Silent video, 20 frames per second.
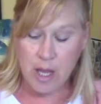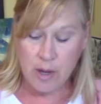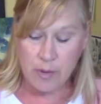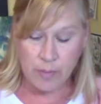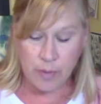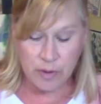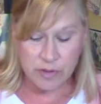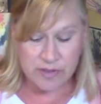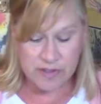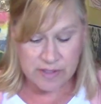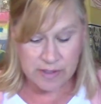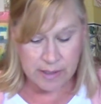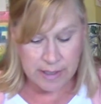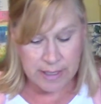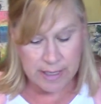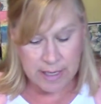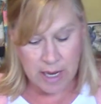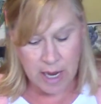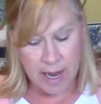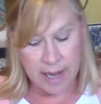
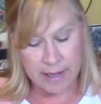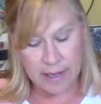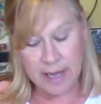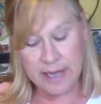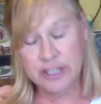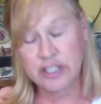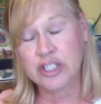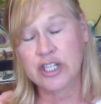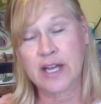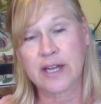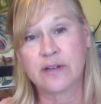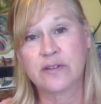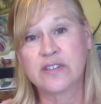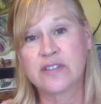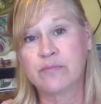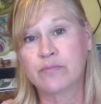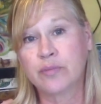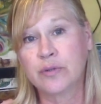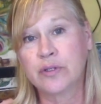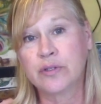Personally, I like shadows
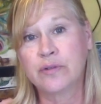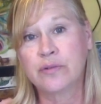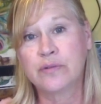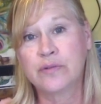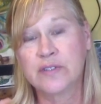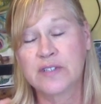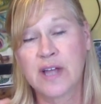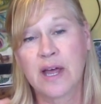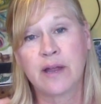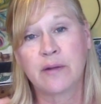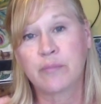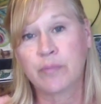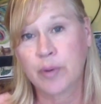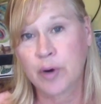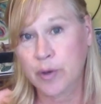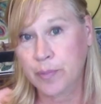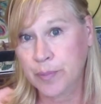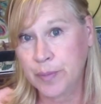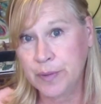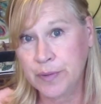in blues and
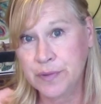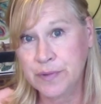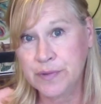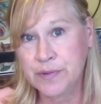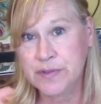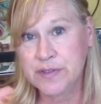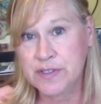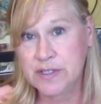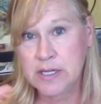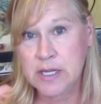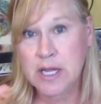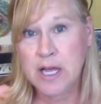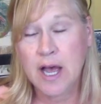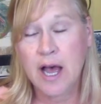purples,